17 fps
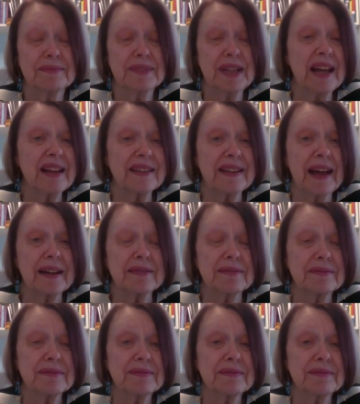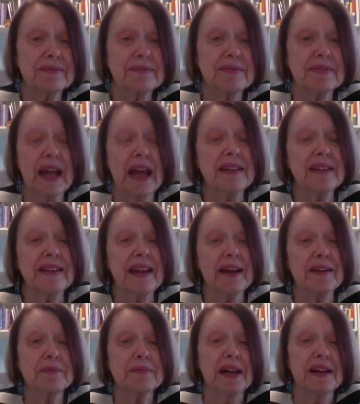take that, end
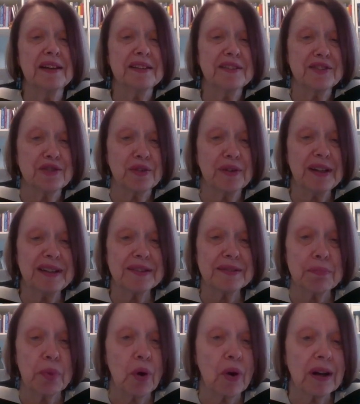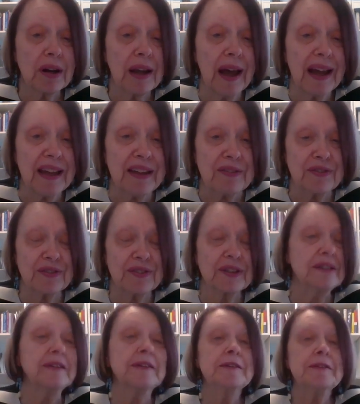that tree's poor life.
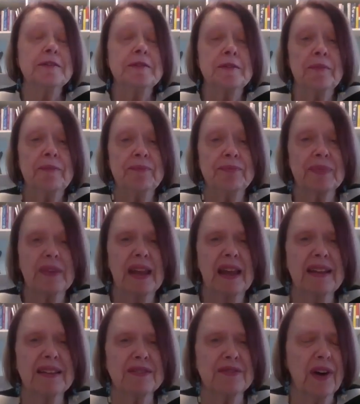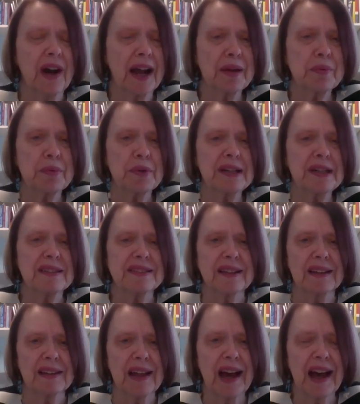It's vibrant,
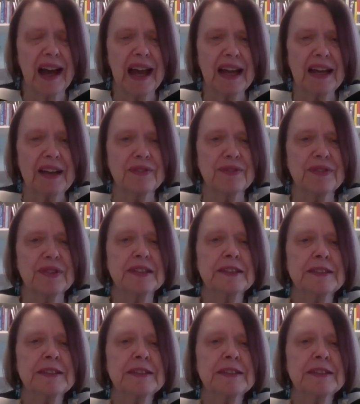it's alive.